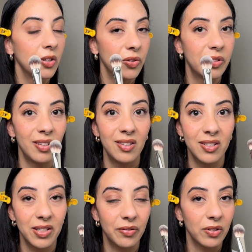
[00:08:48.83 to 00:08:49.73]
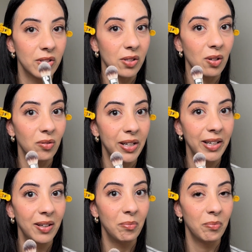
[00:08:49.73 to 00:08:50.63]
you see the difference
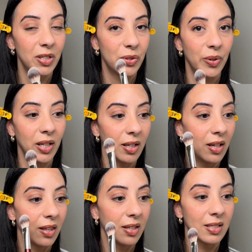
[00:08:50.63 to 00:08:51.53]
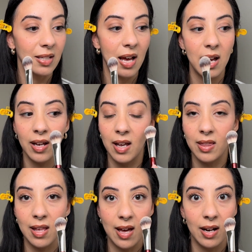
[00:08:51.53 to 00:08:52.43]
already between this eye
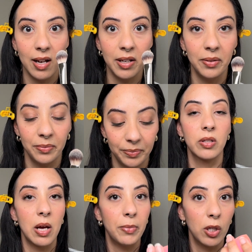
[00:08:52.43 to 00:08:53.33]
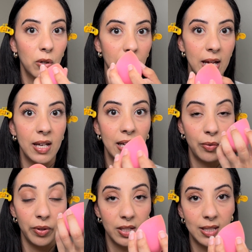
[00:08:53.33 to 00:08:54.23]
and that eye? So now I'm going to go ahead and
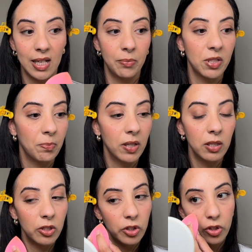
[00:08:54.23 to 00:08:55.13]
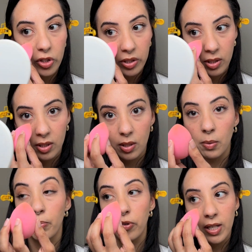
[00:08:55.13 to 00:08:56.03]
with a damp sponge just
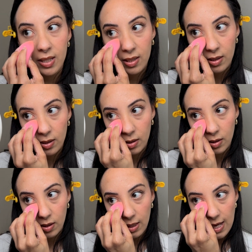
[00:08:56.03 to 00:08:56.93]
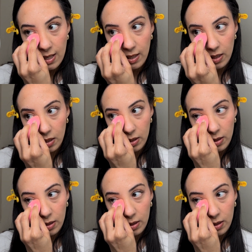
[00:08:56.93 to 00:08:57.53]
press that in.